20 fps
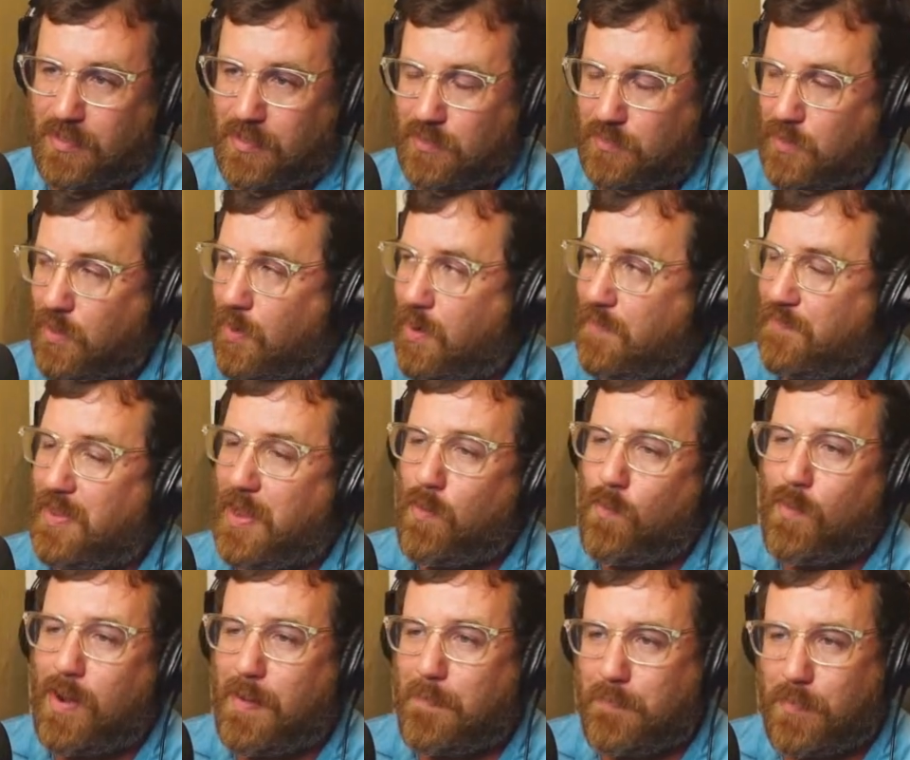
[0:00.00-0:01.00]
So if
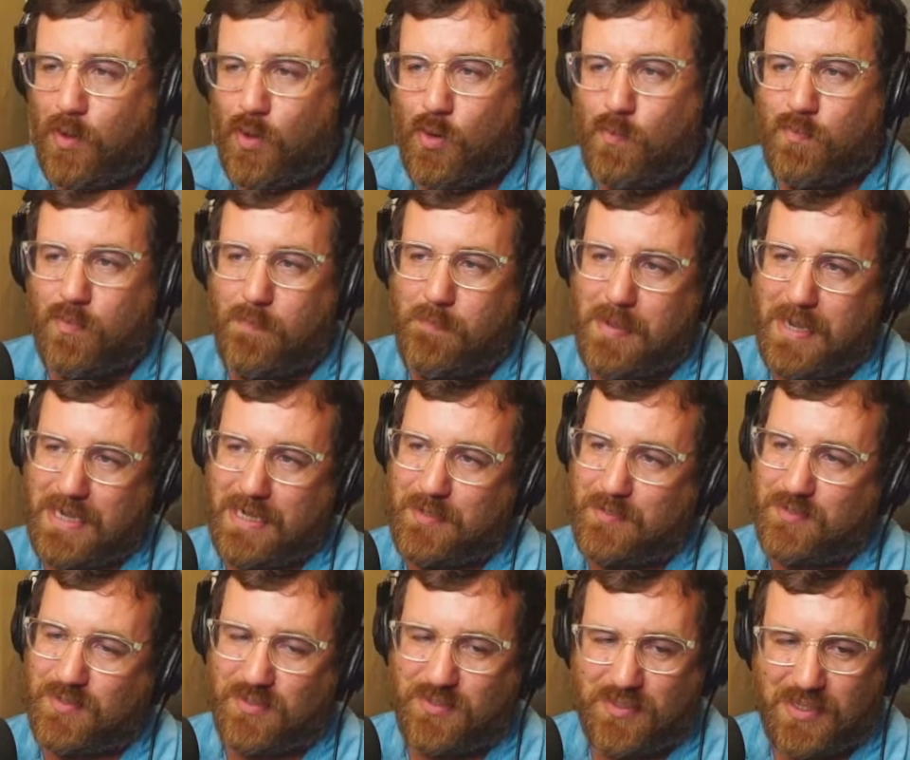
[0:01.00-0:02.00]
that wet bulb
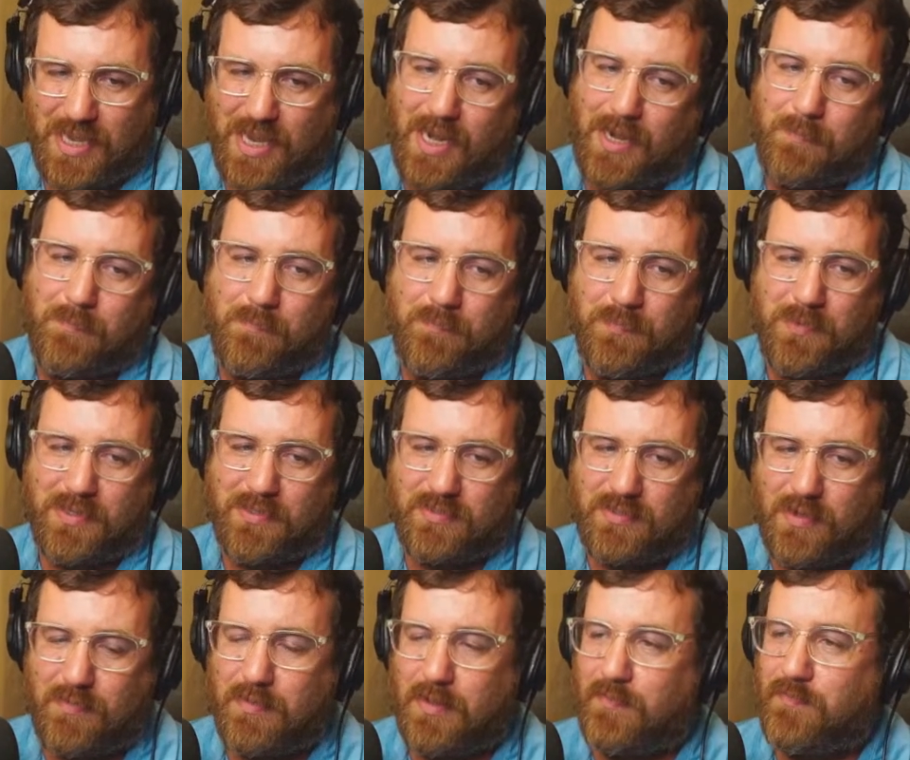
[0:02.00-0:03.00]
remains the same at
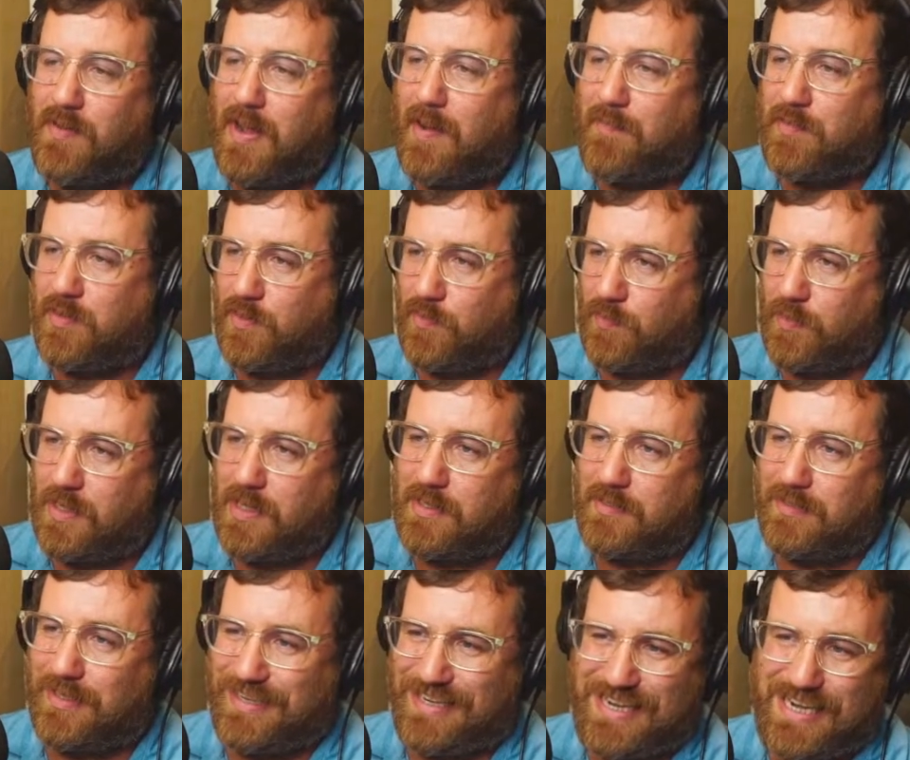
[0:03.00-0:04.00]
75
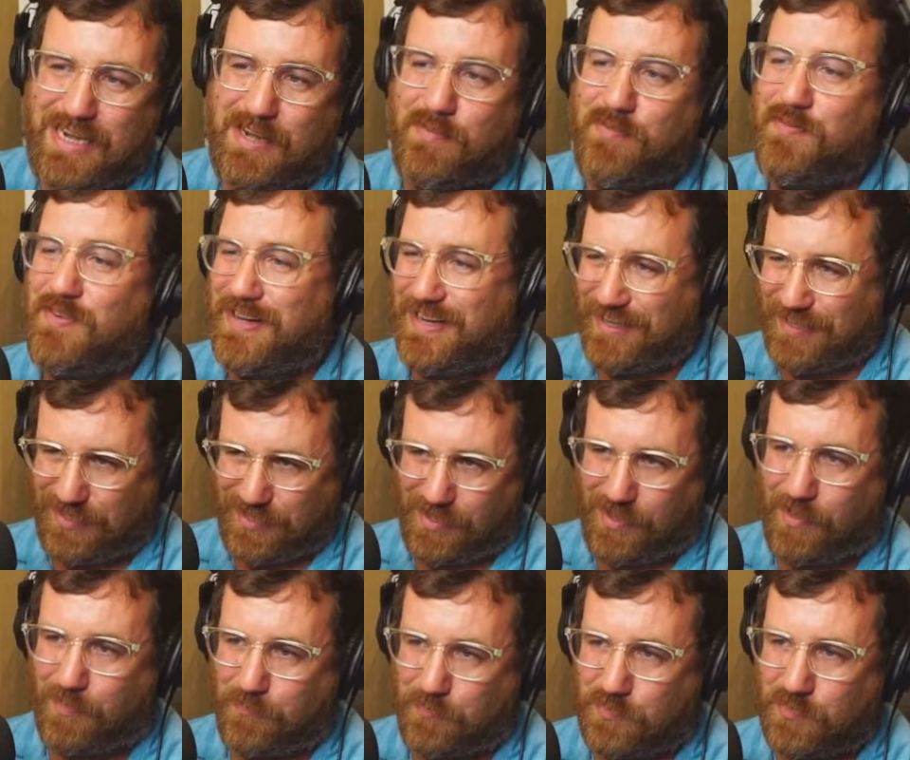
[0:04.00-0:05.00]
degrees and evening
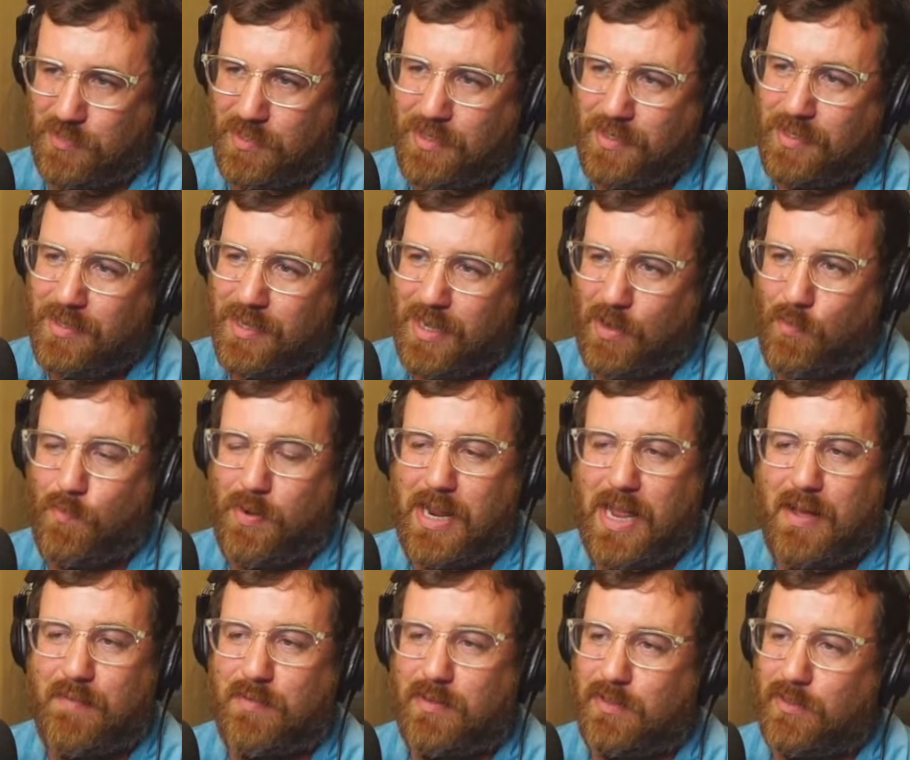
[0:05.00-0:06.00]
comes and we
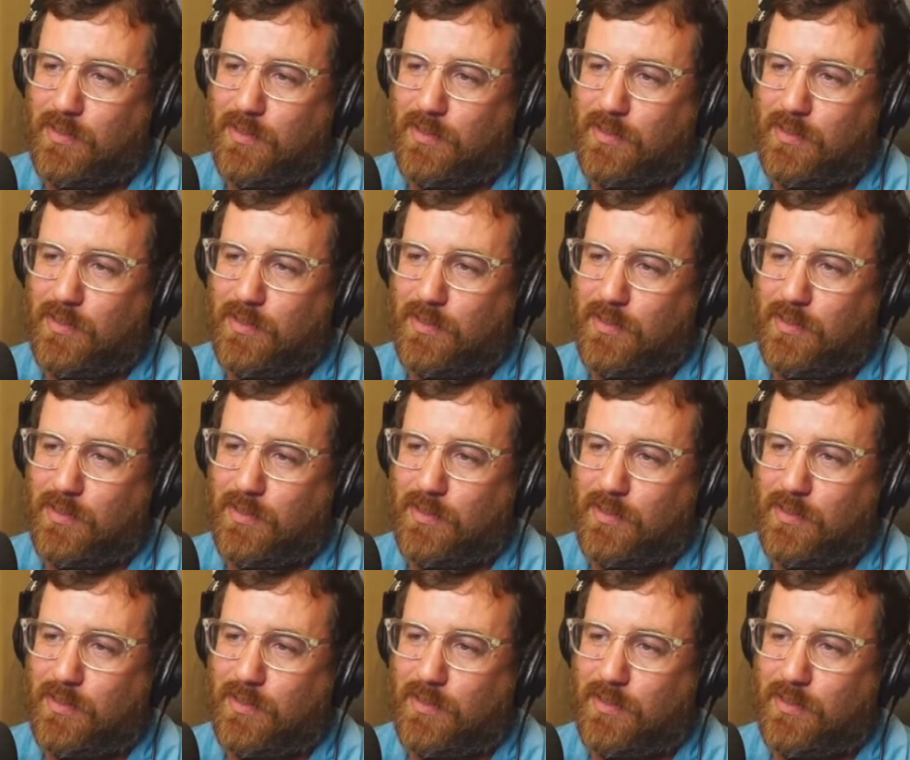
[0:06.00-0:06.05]
have a